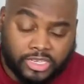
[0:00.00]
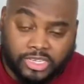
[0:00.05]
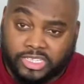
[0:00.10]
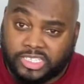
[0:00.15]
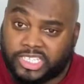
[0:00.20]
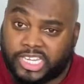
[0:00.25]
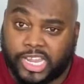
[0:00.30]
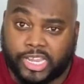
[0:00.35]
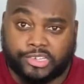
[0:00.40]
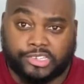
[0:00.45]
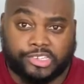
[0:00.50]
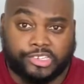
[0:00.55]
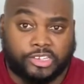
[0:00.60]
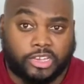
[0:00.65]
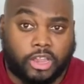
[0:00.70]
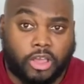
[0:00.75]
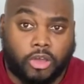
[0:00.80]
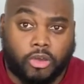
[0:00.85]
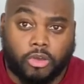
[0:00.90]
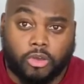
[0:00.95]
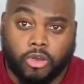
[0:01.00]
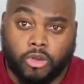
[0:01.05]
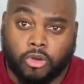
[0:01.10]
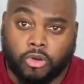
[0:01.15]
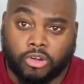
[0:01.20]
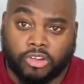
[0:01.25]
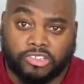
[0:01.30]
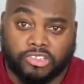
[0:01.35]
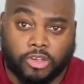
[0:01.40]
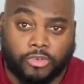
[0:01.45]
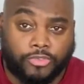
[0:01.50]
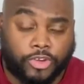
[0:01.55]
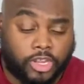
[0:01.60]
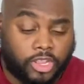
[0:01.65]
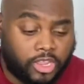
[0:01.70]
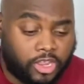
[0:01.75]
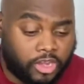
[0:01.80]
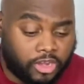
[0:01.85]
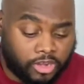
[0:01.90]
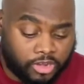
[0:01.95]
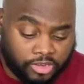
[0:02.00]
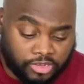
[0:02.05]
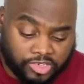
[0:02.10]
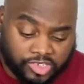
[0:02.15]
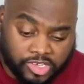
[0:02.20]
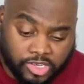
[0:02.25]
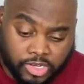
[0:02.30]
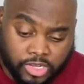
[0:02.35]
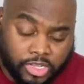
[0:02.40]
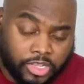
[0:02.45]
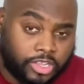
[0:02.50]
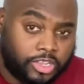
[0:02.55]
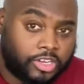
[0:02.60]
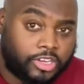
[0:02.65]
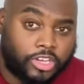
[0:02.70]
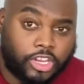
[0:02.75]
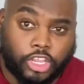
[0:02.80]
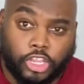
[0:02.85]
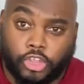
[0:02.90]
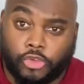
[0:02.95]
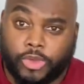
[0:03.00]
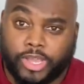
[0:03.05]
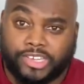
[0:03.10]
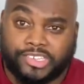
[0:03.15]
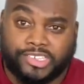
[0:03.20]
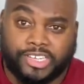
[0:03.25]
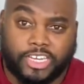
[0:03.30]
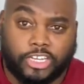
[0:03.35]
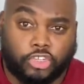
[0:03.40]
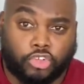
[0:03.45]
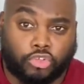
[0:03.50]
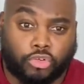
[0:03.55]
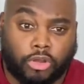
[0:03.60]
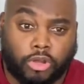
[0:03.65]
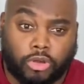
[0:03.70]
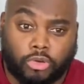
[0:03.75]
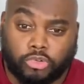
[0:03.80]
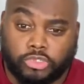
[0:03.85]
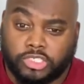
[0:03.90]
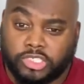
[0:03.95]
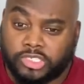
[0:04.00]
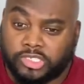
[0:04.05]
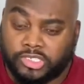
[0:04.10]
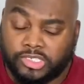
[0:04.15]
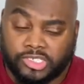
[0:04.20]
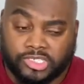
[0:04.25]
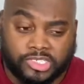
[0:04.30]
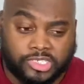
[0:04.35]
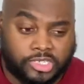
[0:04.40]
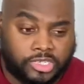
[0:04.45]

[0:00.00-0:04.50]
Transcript: Texas Longhorns over the years, the USC Trojans.